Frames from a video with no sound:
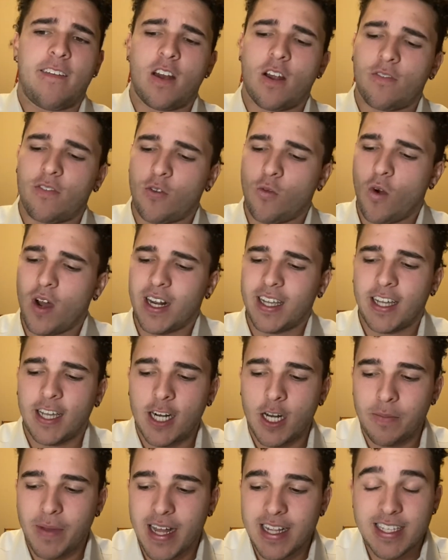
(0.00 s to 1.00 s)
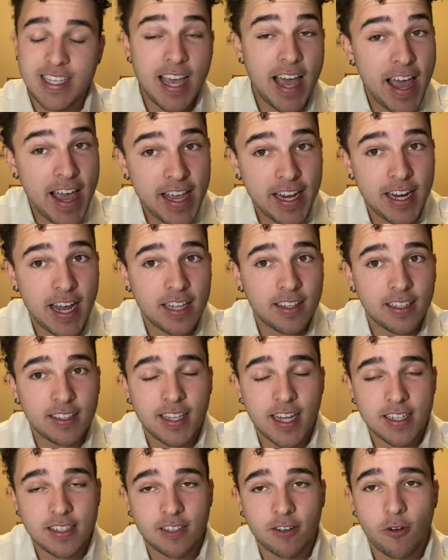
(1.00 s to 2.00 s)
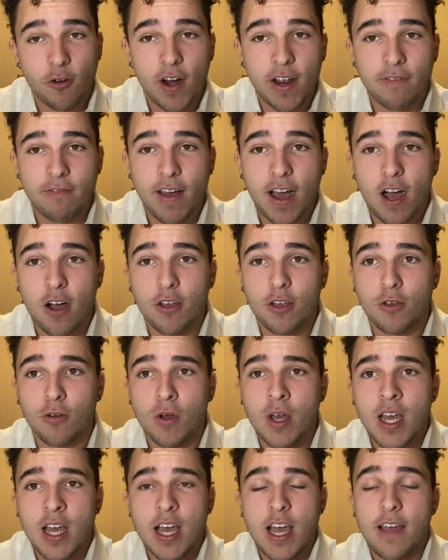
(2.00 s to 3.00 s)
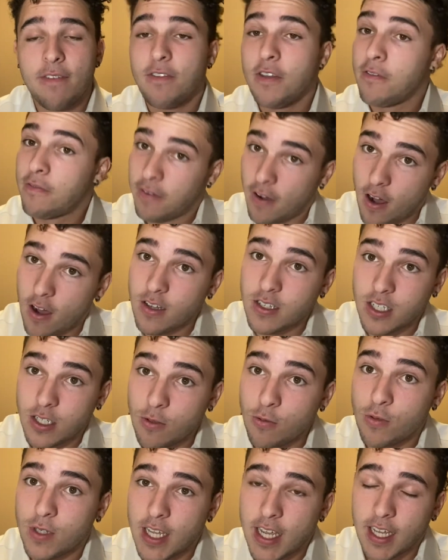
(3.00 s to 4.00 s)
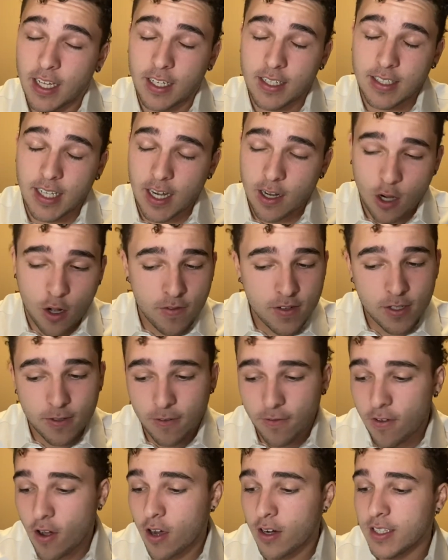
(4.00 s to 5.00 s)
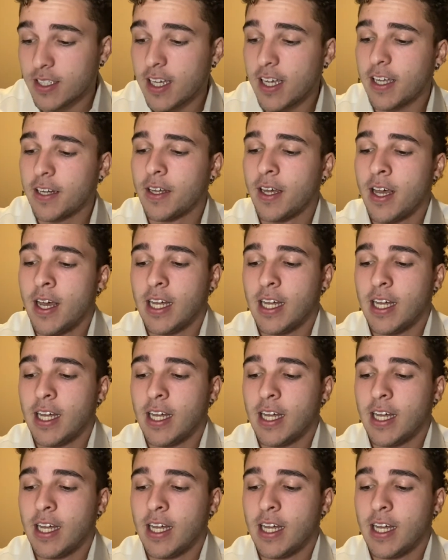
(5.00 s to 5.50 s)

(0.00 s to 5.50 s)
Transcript: If you want to get him at 10, I think that's a great value if he falls to 10. Because I don't know if he's going to fall to 10.